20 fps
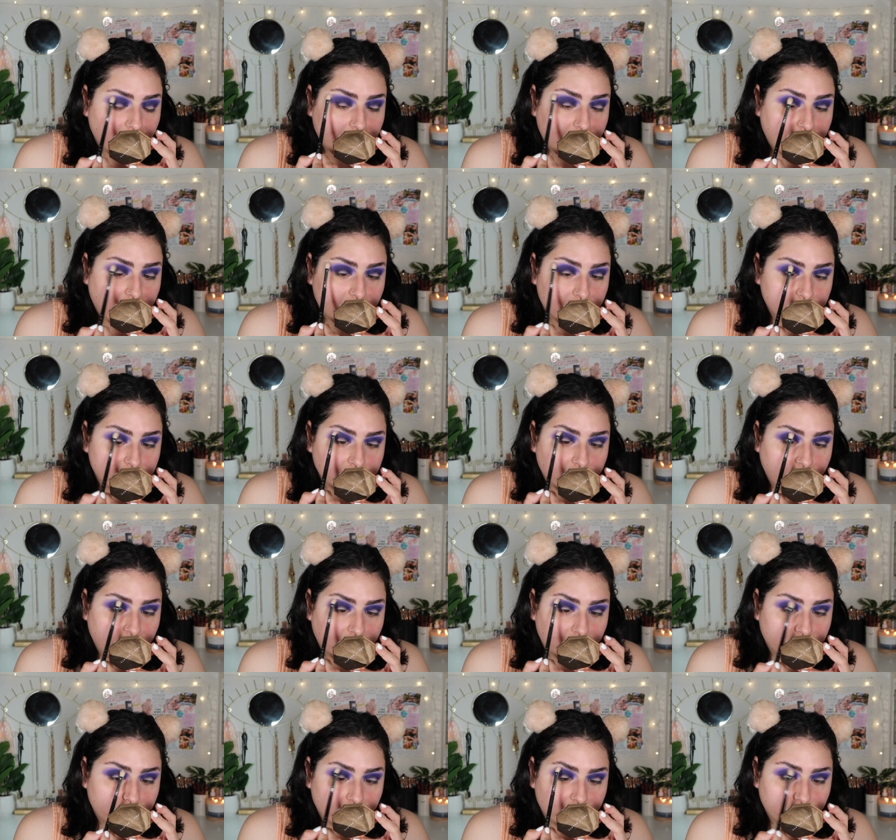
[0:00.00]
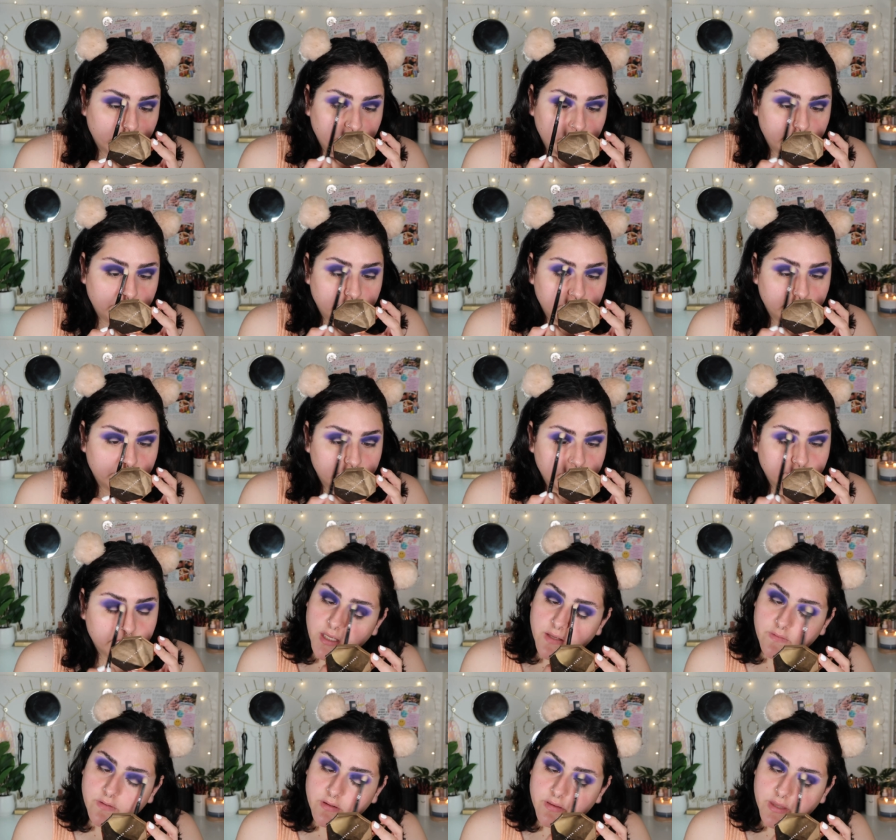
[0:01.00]
at 8:30.
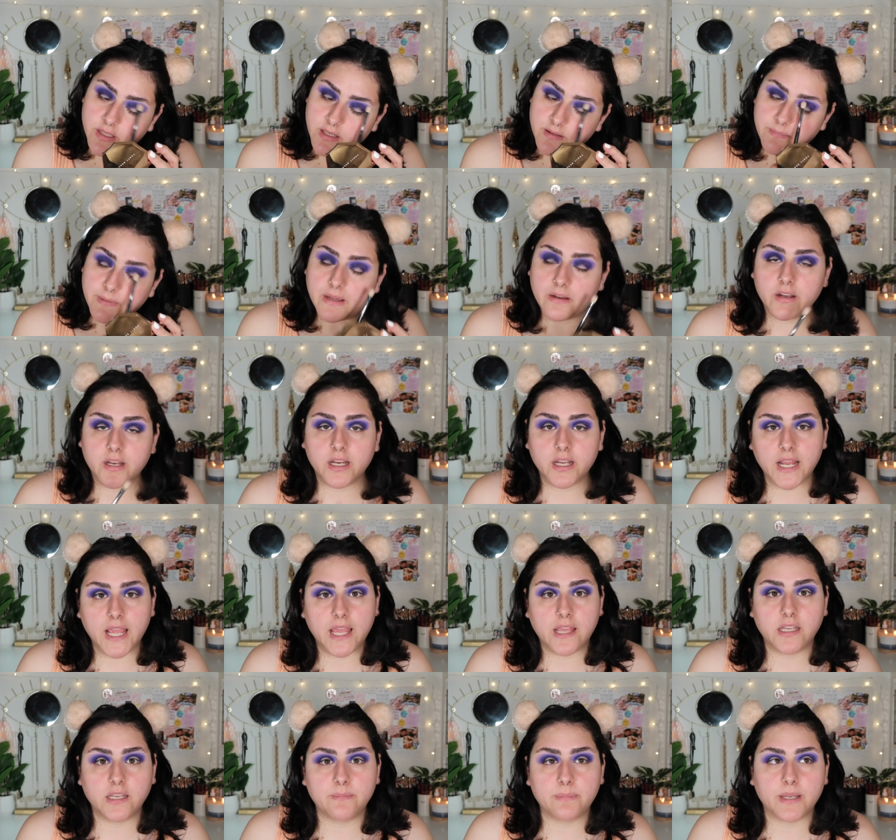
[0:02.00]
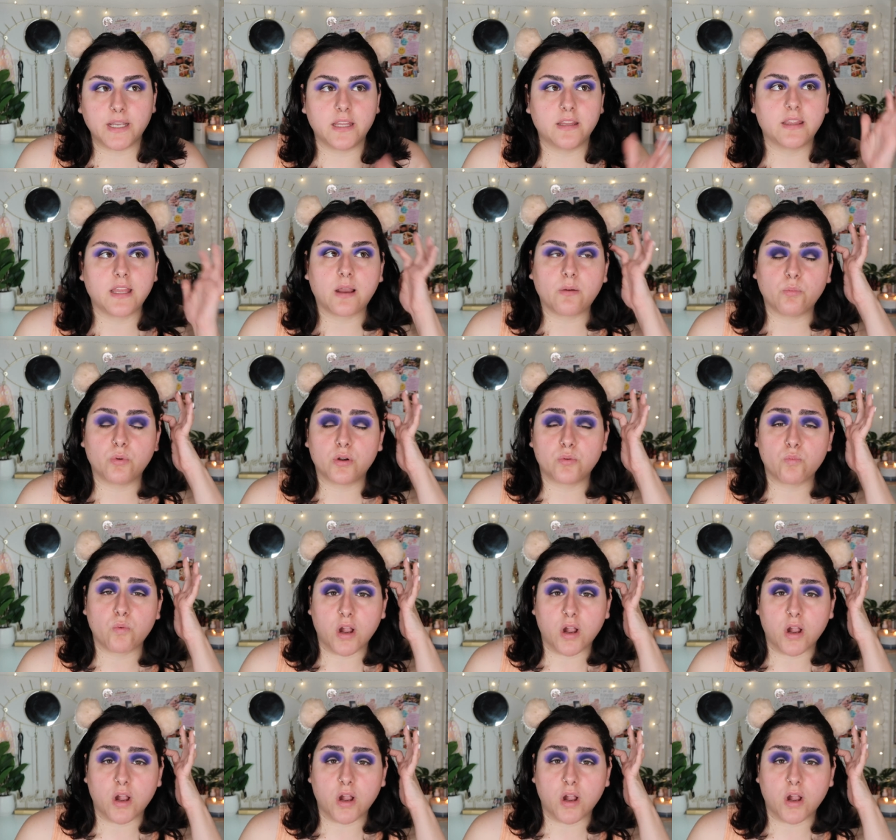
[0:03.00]
If you think about it, anybody that would